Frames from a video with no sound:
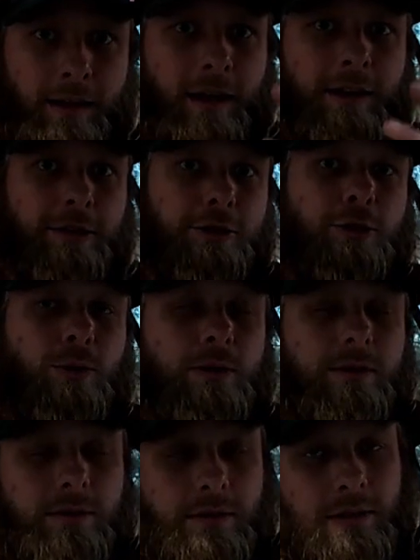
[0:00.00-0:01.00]
a lot of good
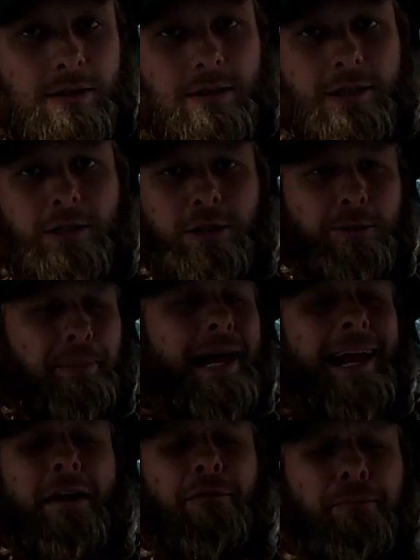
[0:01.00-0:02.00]
choices and decisions
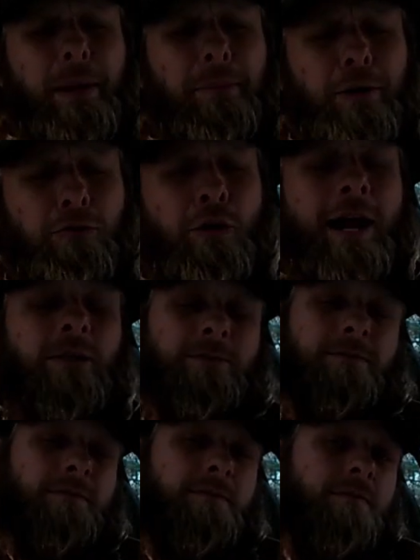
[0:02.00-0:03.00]
about having people around.
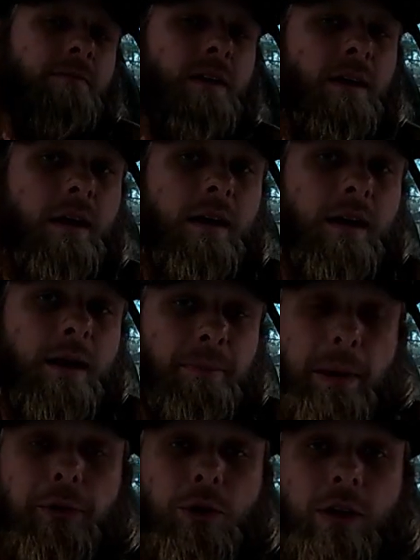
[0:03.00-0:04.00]

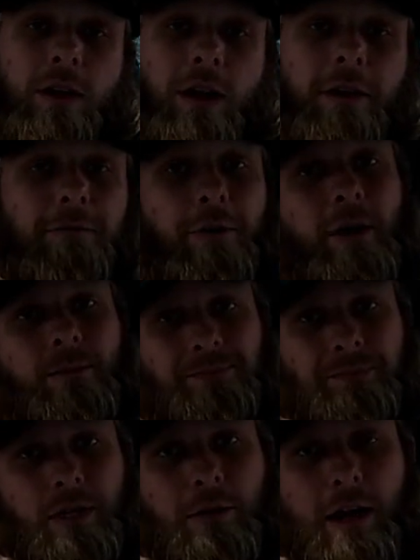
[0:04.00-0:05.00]
People you can learn
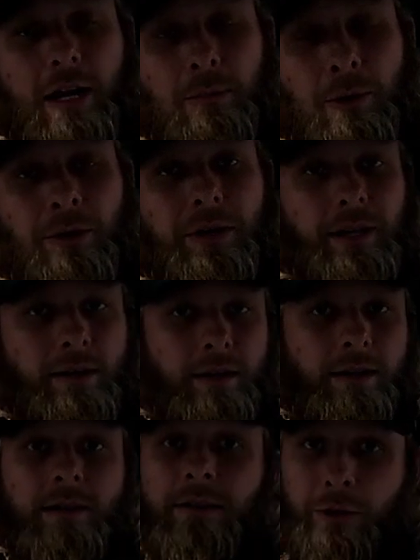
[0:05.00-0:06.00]
from. A great community.
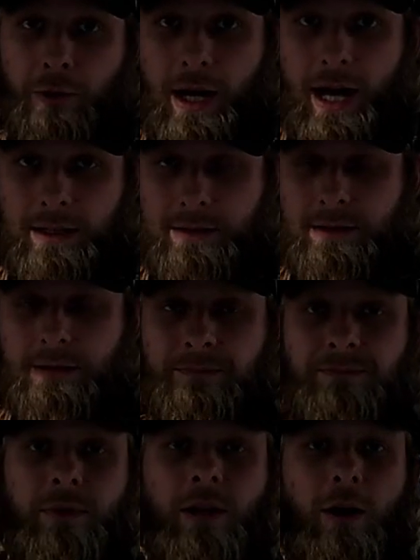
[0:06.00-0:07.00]
You guys
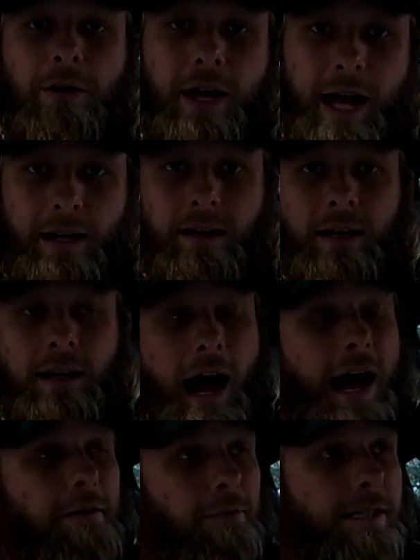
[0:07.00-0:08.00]
are that.
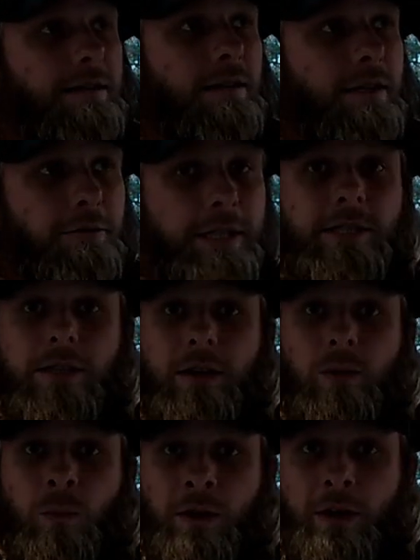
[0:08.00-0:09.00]
I have recently reached
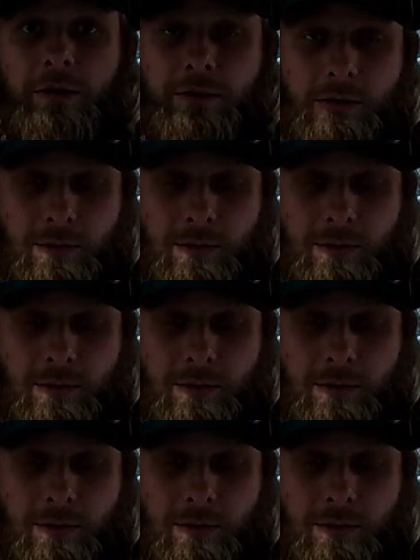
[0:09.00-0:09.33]
100